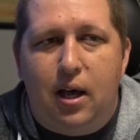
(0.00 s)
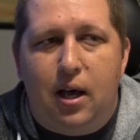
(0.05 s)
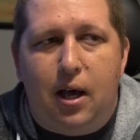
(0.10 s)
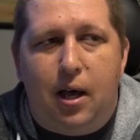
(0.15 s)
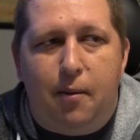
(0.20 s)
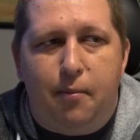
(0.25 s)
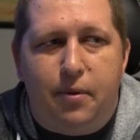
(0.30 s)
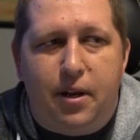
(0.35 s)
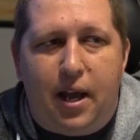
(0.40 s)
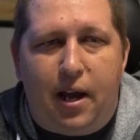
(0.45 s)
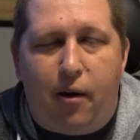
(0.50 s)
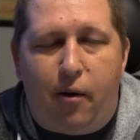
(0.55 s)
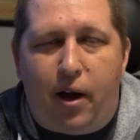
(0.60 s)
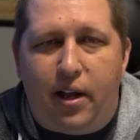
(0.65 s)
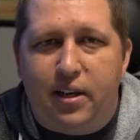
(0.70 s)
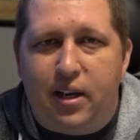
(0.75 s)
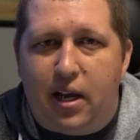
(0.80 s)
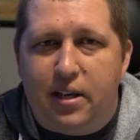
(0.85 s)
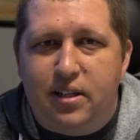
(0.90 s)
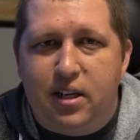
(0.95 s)
Now,
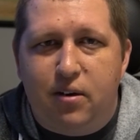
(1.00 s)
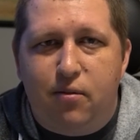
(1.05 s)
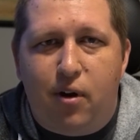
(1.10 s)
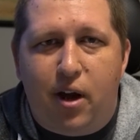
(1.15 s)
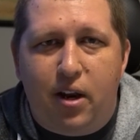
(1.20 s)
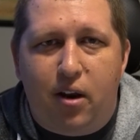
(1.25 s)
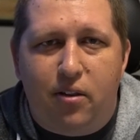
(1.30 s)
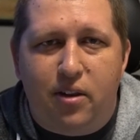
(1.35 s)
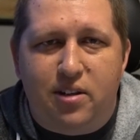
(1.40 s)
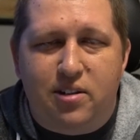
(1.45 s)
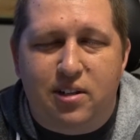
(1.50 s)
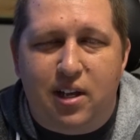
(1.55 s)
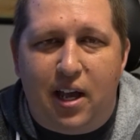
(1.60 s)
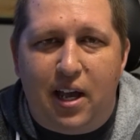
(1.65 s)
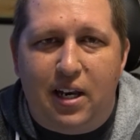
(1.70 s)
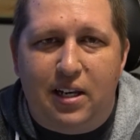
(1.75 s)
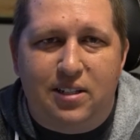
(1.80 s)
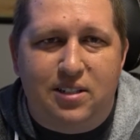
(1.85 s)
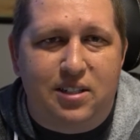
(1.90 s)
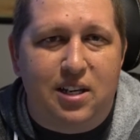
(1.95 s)
I did write on the
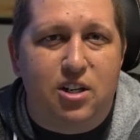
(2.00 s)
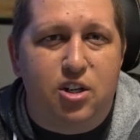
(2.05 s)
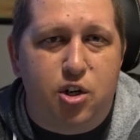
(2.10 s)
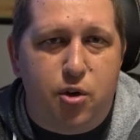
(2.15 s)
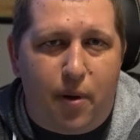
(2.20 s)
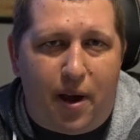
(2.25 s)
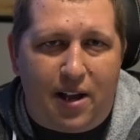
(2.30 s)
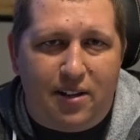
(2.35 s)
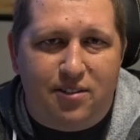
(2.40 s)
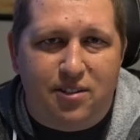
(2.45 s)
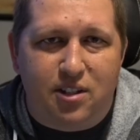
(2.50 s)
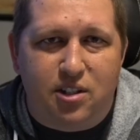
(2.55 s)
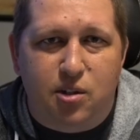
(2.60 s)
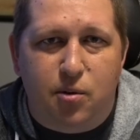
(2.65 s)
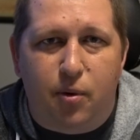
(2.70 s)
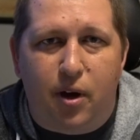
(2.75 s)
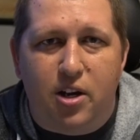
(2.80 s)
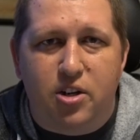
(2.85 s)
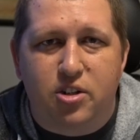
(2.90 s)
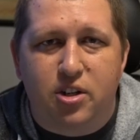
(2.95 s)
site, since you asked this
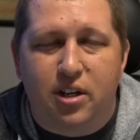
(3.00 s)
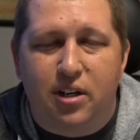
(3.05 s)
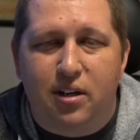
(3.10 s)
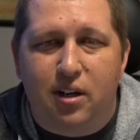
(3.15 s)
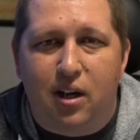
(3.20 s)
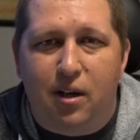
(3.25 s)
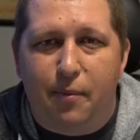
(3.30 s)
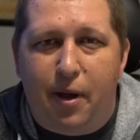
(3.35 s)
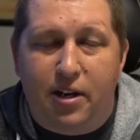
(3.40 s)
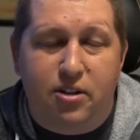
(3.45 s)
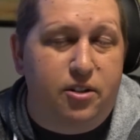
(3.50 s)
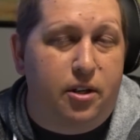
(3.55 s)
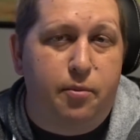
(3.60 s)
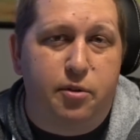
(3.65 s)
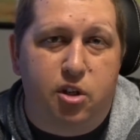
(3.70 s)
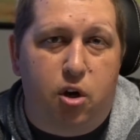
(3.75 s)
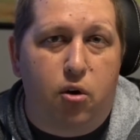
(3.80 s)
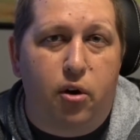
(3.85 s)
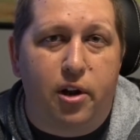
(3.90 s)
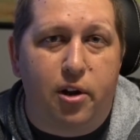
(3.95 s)
question, actually it
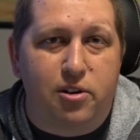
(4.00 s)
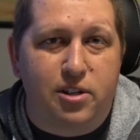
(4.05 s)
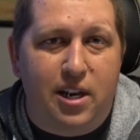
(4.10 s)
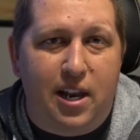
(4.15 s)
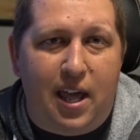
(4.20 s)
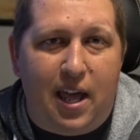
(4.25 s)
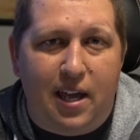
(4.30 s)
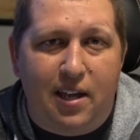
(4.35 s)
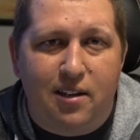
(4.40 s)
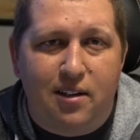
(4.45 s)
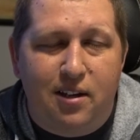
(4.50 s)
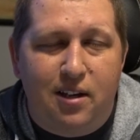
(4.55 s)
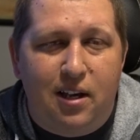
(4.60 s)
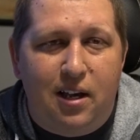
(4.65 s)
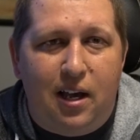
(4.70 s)
was earlier today,